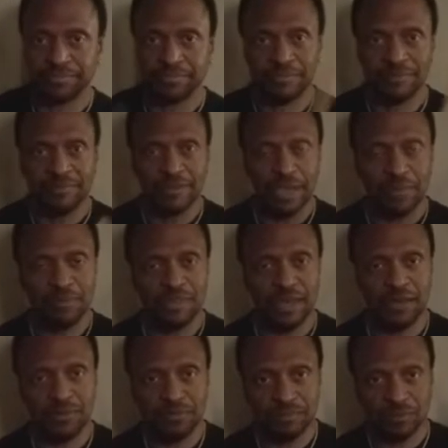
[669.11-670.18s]
Same
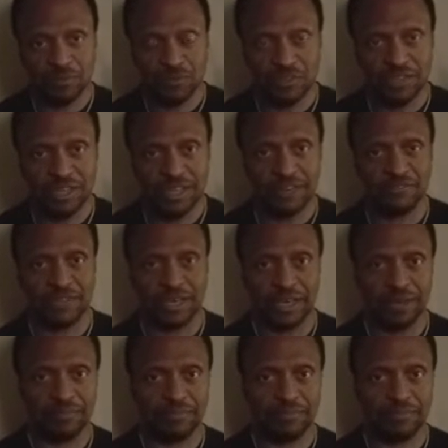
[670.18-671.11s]
thing with your left hand.